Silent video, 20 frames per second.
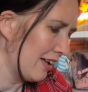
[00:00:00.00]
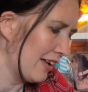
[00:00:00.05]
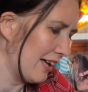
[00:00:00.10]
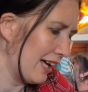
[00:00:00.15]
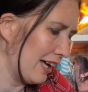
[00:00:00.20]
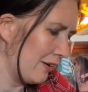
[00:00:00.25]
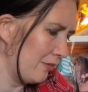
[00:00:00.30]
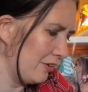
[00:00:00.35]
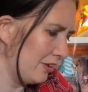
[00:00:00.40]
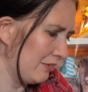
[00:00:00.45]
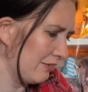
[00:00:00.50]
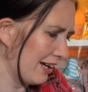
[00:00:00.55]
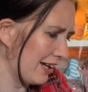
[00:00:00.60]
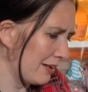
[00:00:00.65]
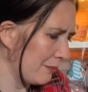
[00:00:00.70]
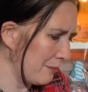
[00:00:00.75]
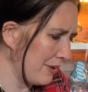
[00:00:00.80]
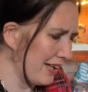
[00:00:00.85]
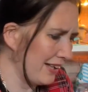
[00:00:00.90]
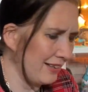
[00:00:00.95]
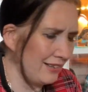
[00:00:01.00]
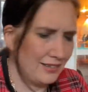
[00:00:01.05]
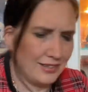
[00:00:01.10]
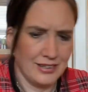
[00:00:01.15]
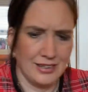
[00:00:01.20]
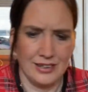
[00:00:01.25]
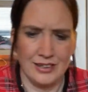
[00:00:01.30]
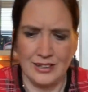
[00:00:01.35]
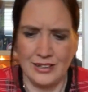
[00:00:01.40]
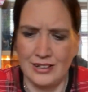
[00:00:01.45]
I would recommend
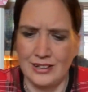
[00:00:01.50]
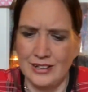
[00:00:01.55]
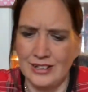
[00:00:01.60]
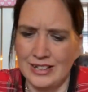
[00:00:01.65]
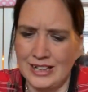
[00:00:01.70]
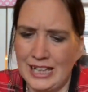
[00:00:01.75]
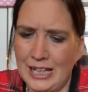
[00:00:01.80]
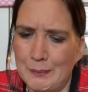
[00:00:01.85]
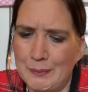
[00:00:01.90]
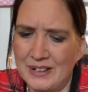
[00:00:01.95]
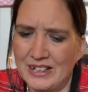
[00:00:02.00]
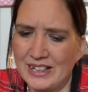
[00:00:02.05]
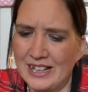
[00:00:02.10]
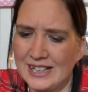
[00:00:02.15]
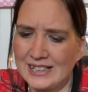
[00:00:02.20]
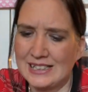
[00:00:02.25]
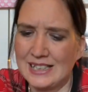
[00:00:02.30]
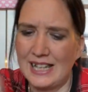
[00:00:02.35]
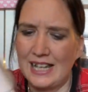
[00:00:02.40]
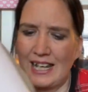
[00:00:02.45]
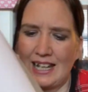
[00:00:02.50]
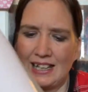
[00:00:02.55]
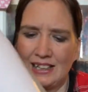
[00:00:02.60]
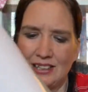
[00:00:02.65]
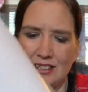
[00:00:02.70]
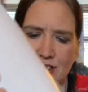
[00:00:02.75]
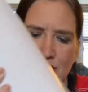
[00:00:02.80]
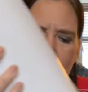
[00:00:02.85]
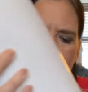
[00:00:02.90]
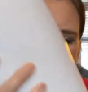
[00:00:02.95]
keeping this in
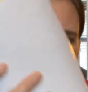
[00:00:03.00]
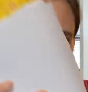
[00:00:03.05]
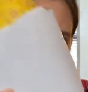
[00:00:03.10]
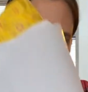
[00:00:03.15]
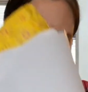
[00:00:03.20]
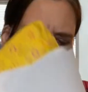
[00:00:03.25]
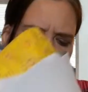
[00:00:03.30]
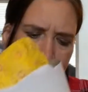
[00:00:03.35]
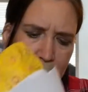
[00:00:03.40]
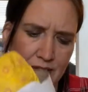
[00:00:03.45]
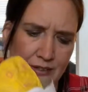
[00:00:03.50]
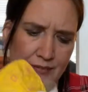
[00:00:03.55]
your shoes